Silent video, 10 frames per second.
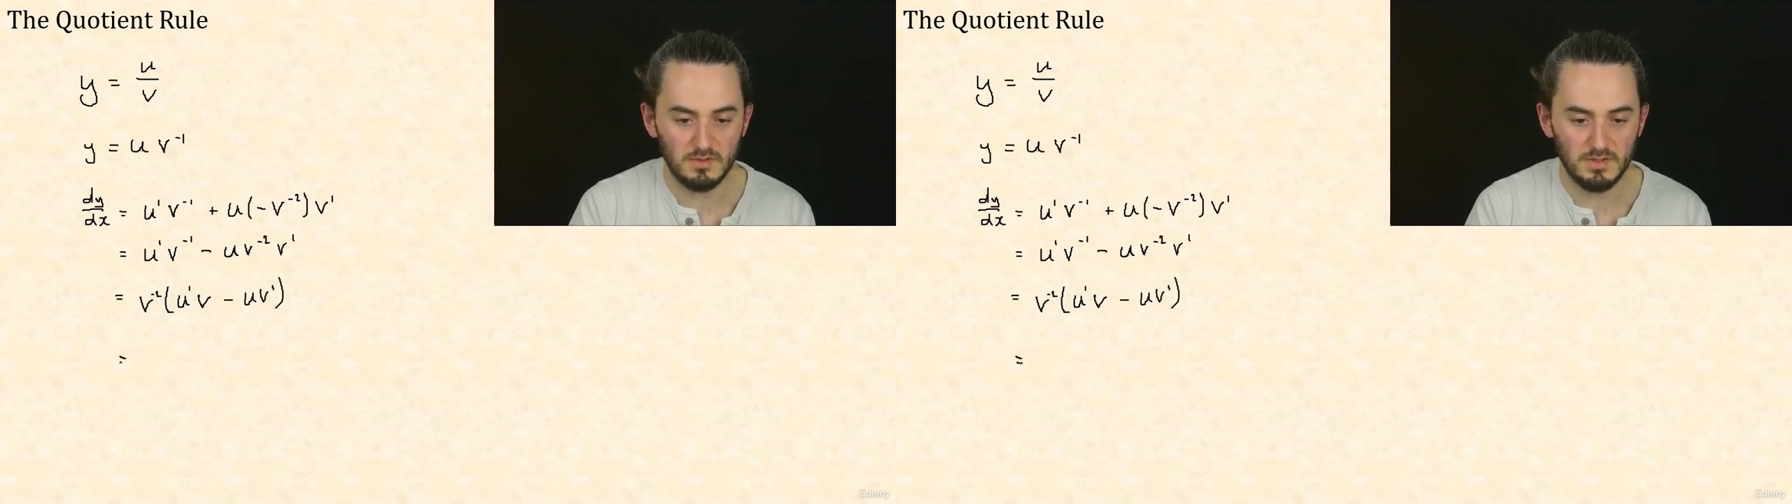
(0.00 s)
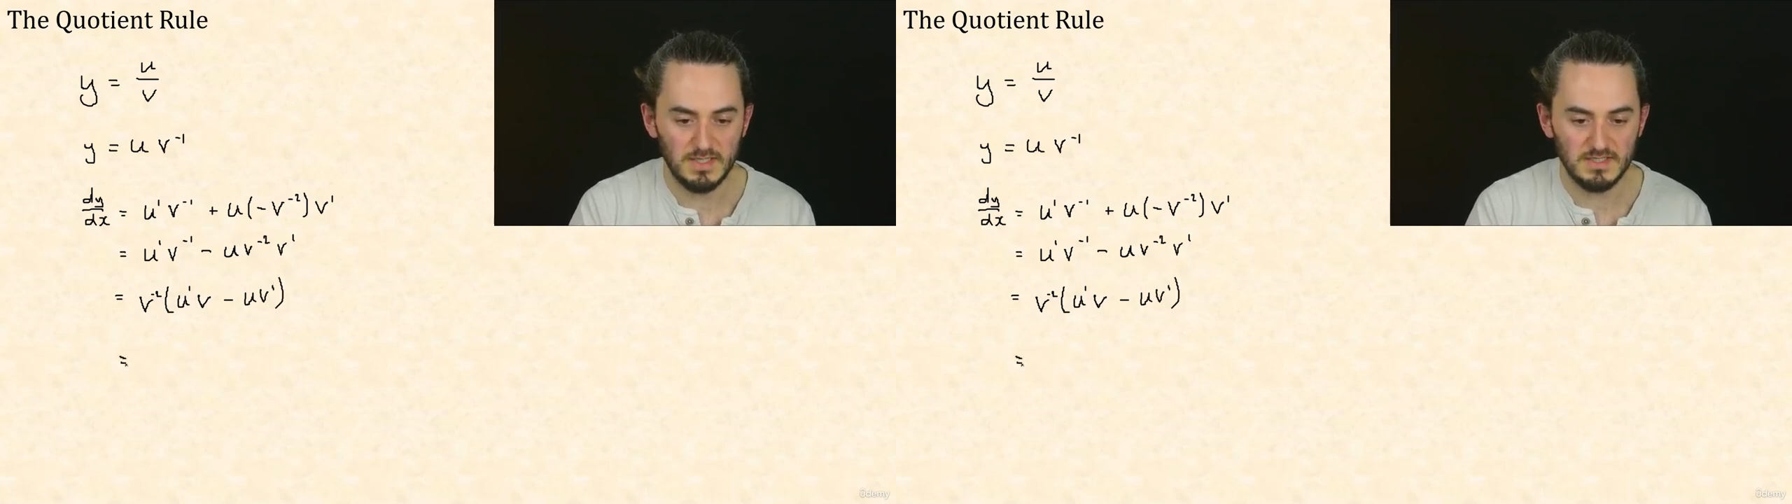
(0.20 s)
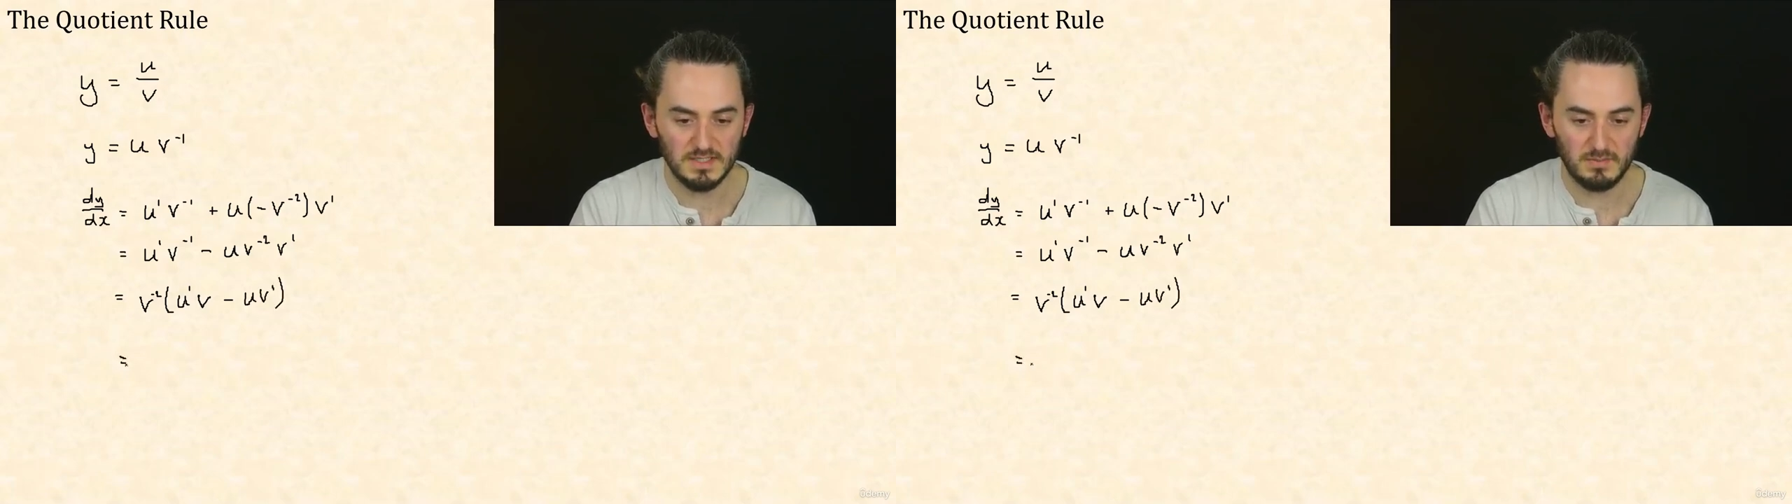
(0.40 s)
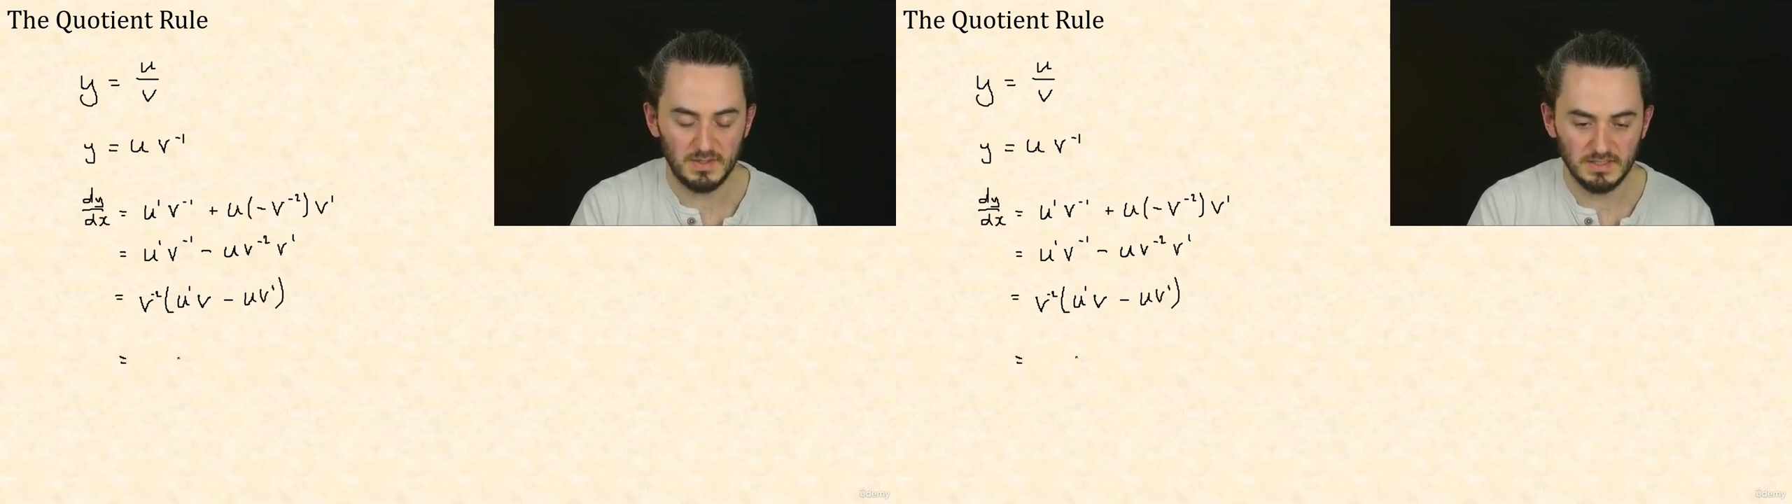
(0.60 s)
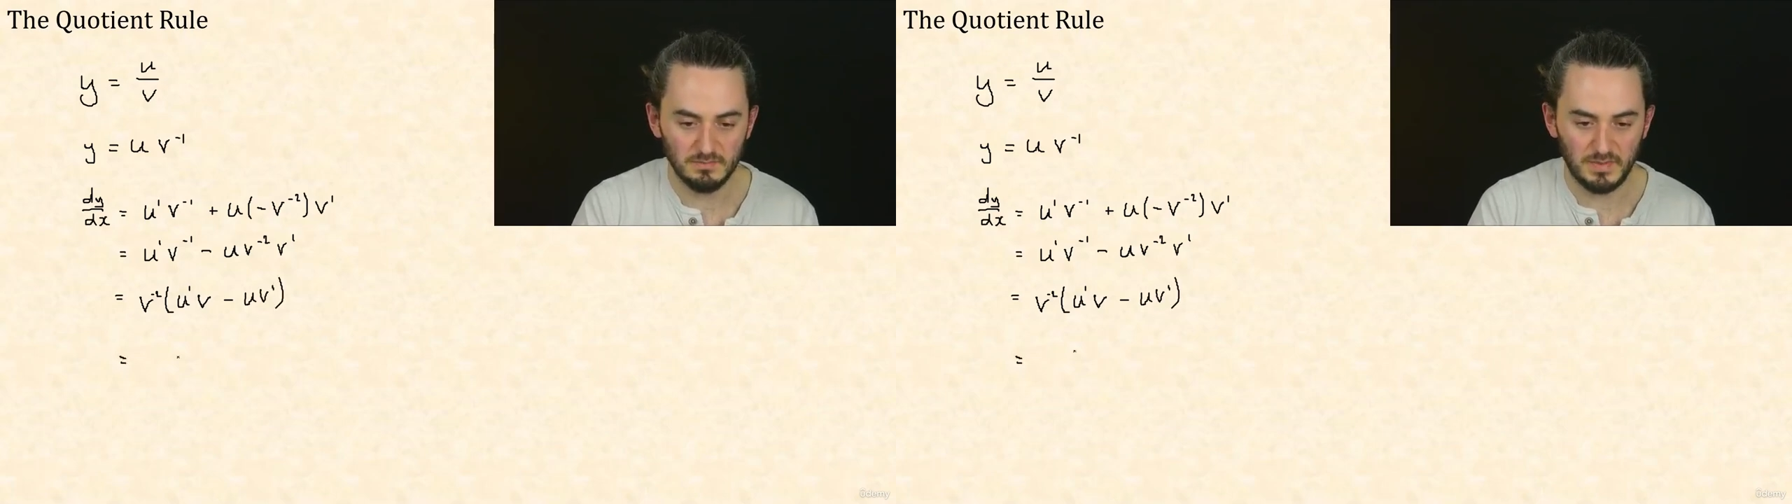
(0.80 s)
neatened up a
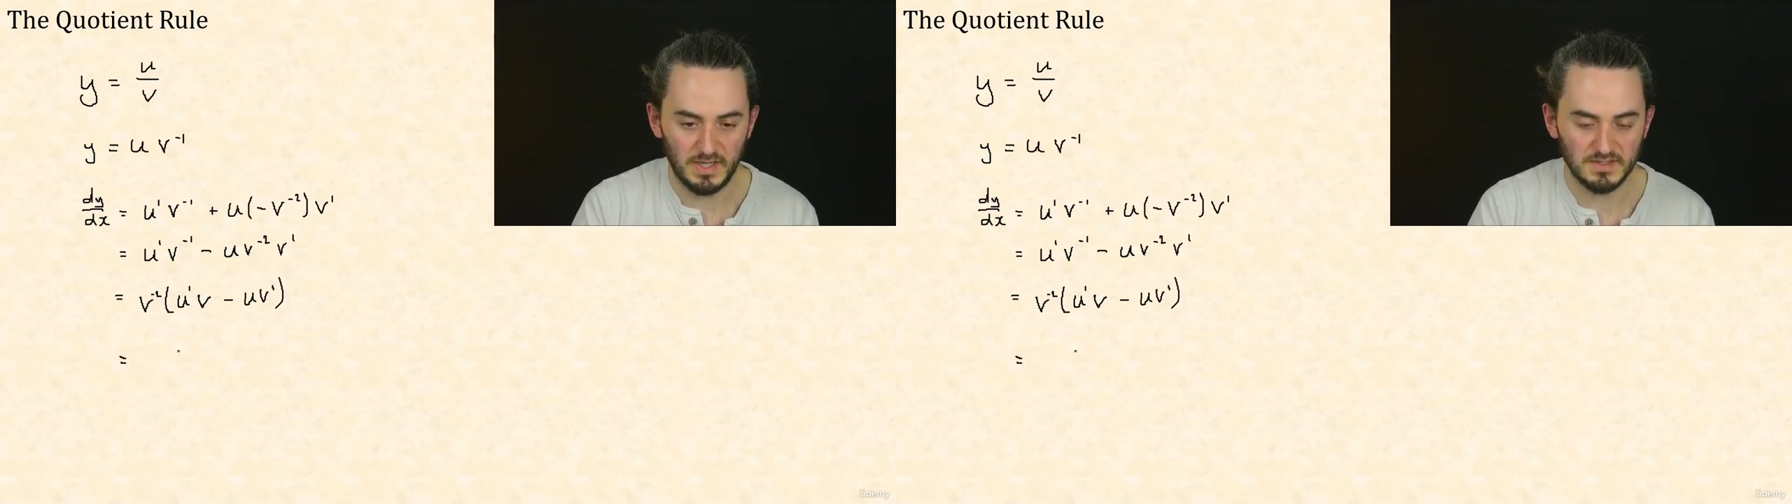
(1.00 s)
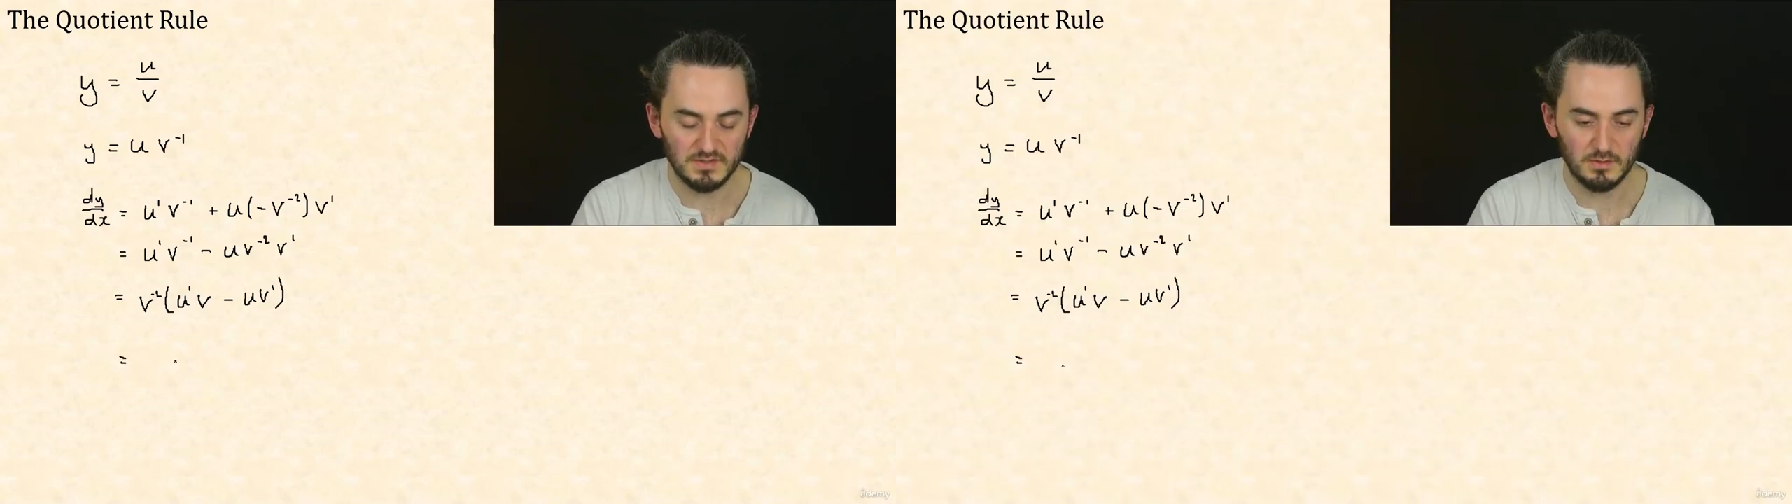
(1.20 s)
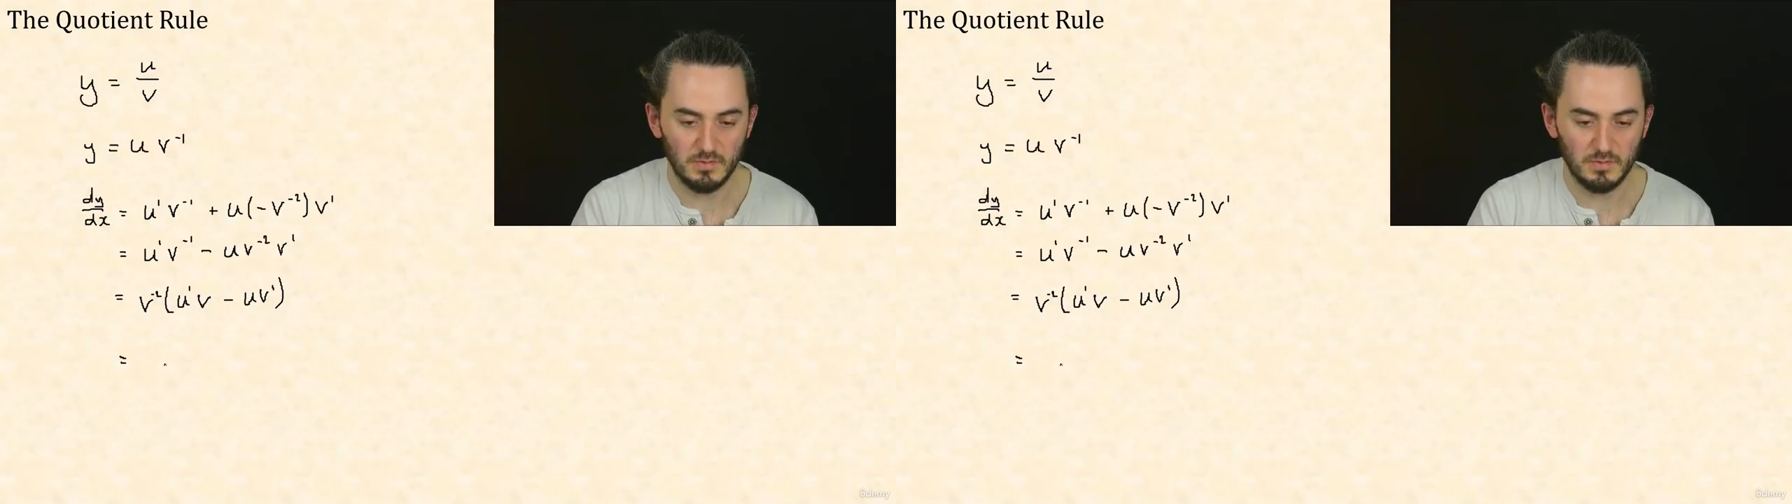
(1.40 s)
little bit,